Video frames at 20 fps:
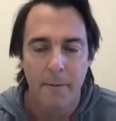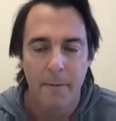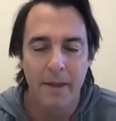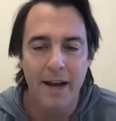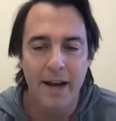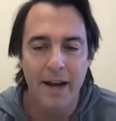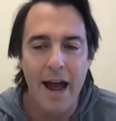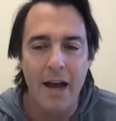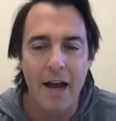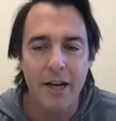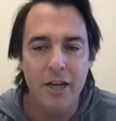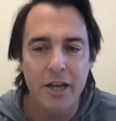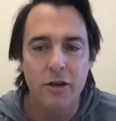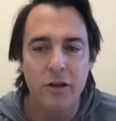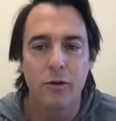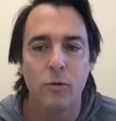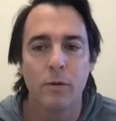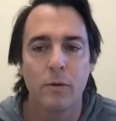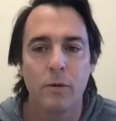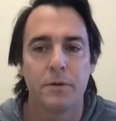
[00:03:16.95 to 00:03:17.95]
then how do
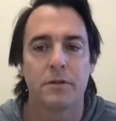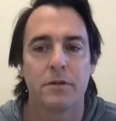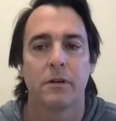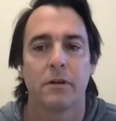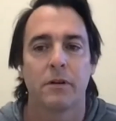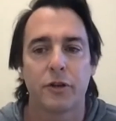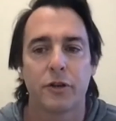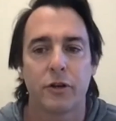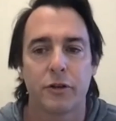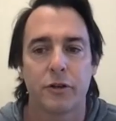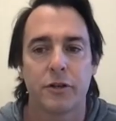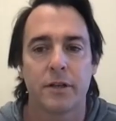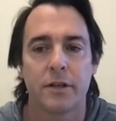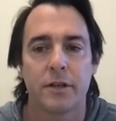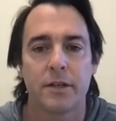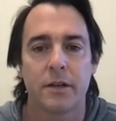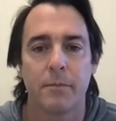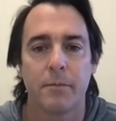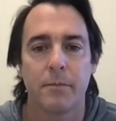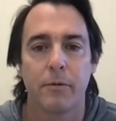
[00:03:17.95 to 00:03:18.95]
you observe
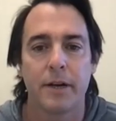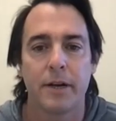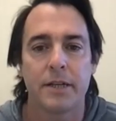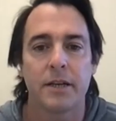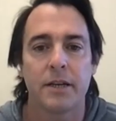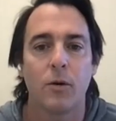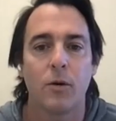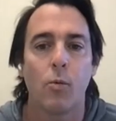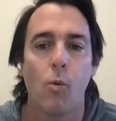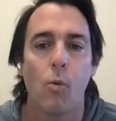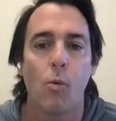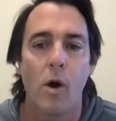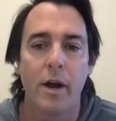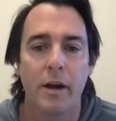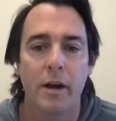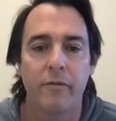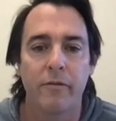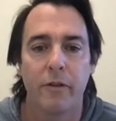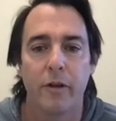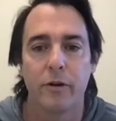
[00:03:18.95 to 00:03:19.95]
churches embracing
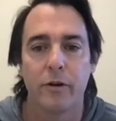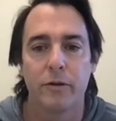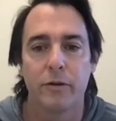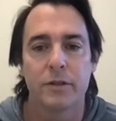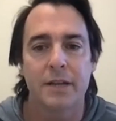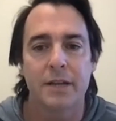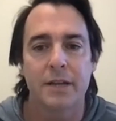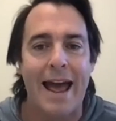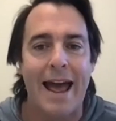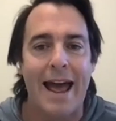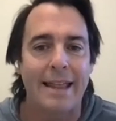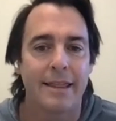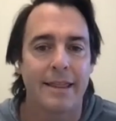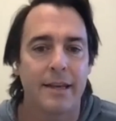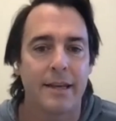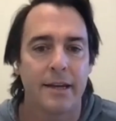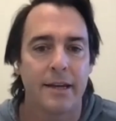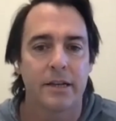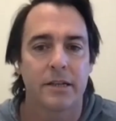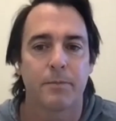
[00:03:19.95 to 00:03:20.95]
one of those at
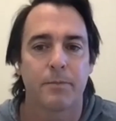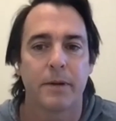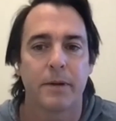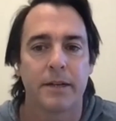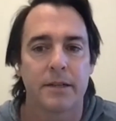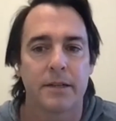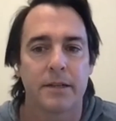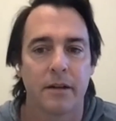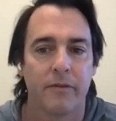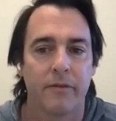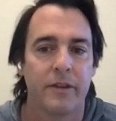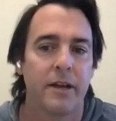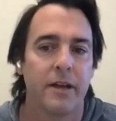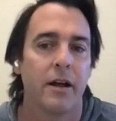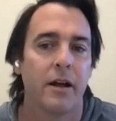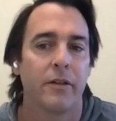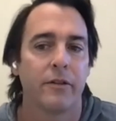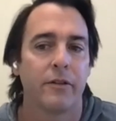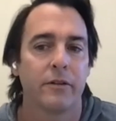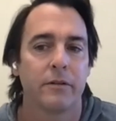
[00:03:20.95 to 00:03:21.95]
the expense of
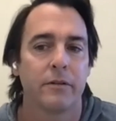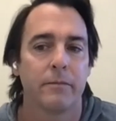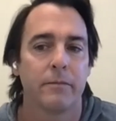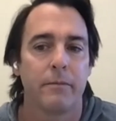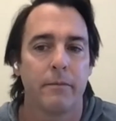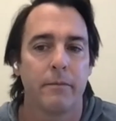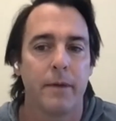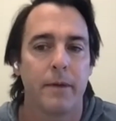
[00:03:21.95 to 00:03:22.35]
the other?